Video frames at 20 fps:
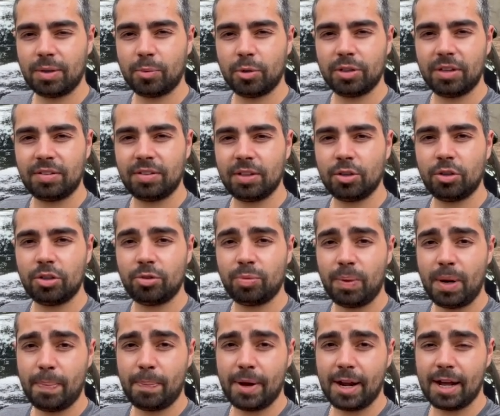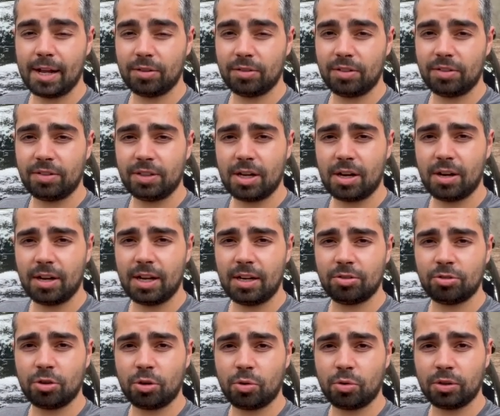Add some prepared shock absorbers.
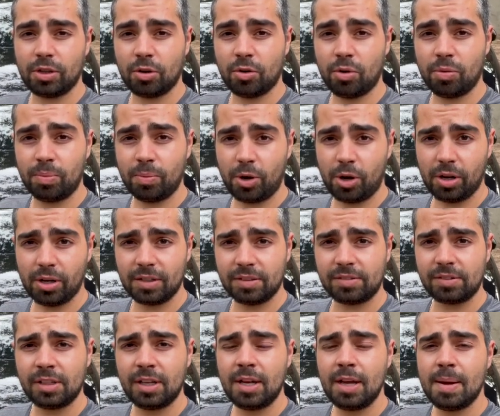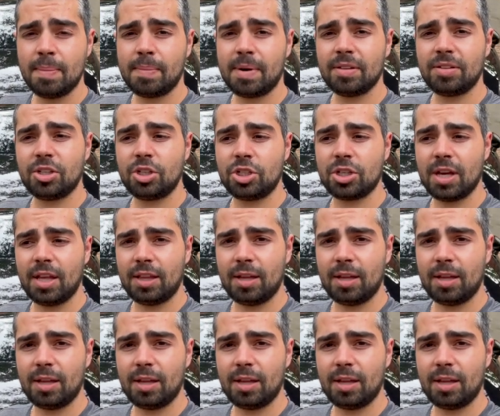Right now this car only has springs,